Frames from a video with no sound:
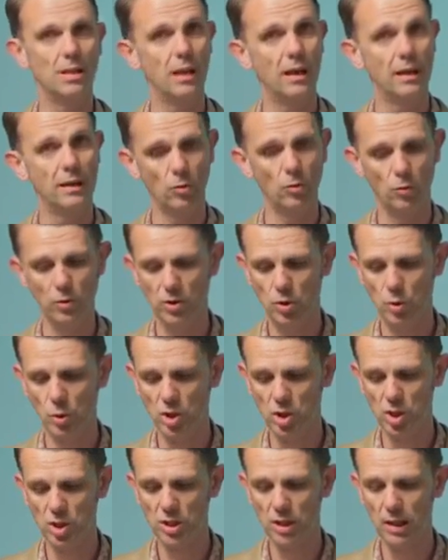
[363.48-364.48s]
in language
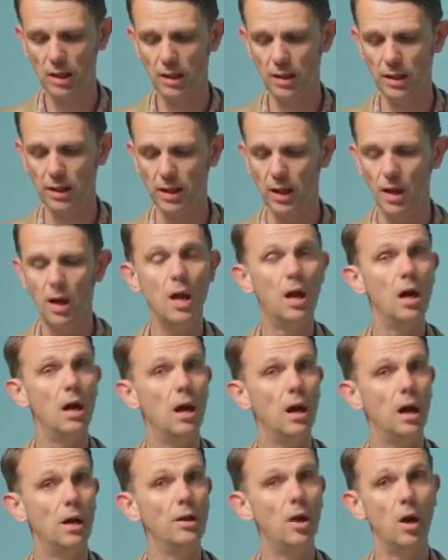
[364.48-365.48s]
which is clear
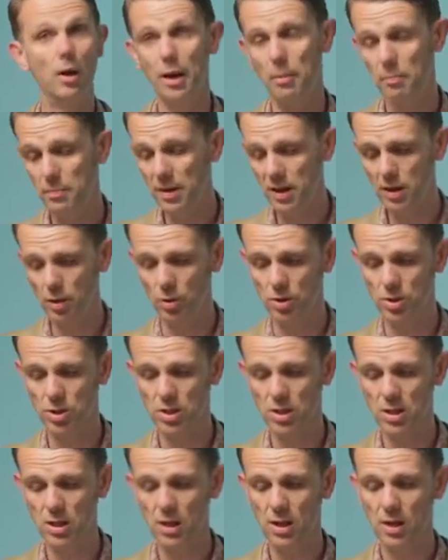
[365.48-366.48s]
and
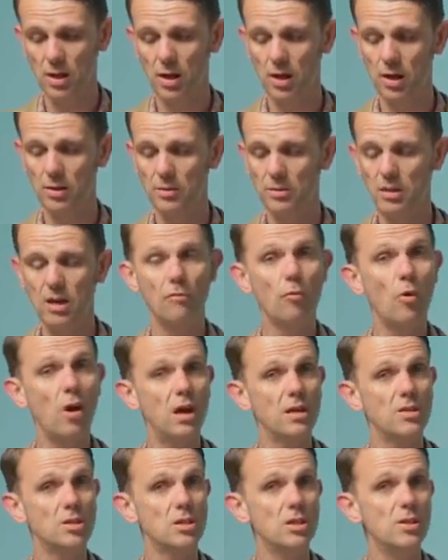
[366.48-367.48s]
unambiguous and give
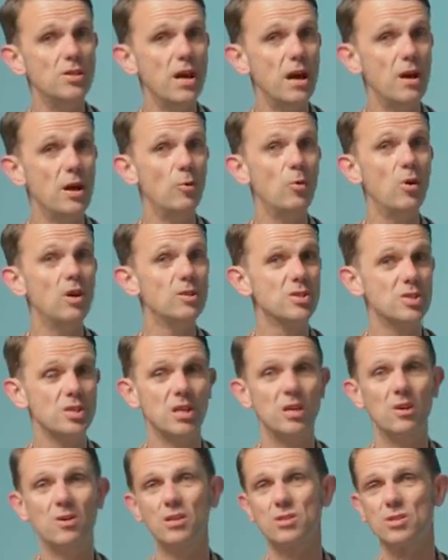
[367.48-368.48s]
rise to no
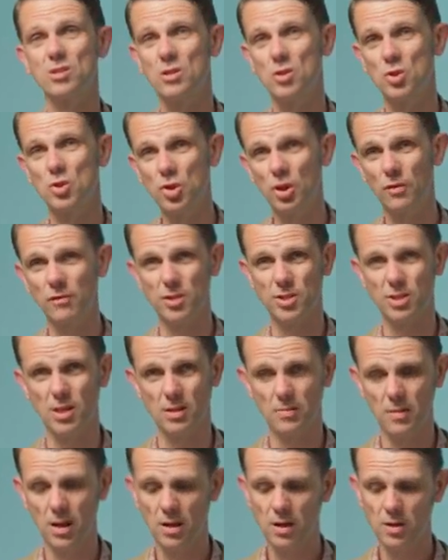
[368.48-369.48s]
serious
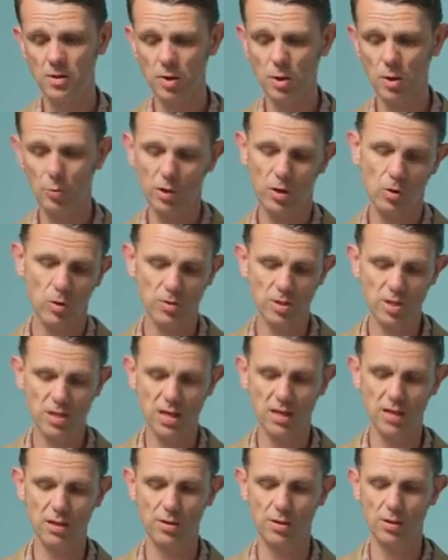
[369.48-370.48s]
controversy. So we could
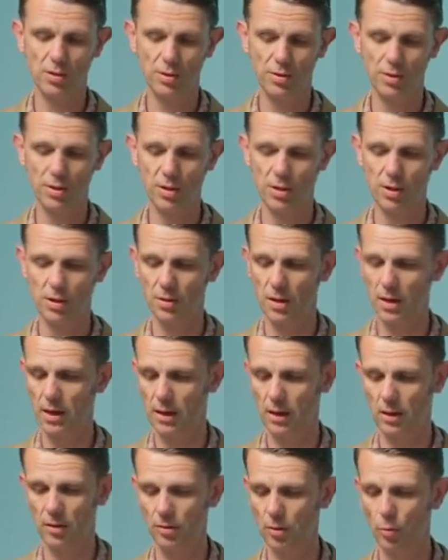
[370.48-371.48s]
say that
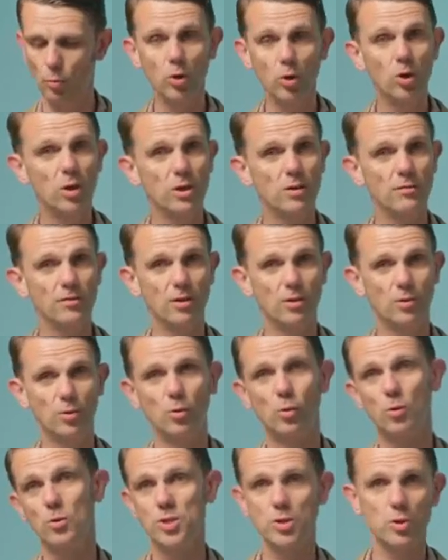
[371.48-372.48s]
the work of the
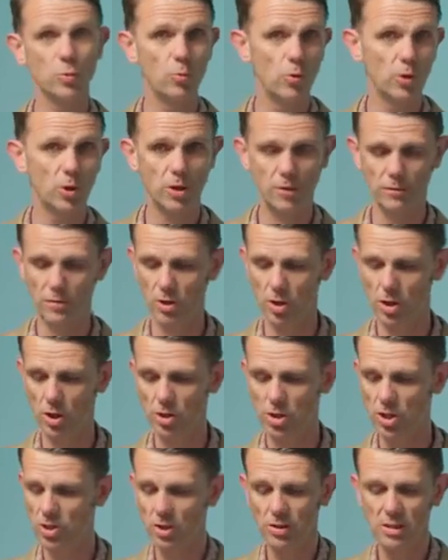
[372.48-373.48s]
courts, the work of the
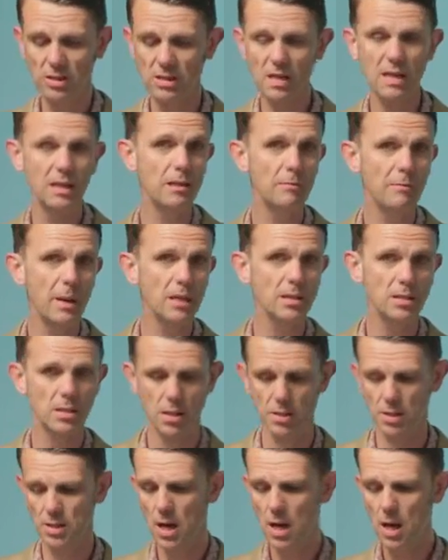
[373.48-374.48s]
judges on a daily
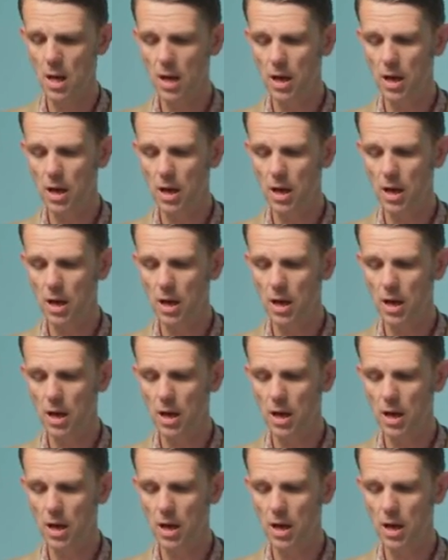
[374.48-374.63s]
basis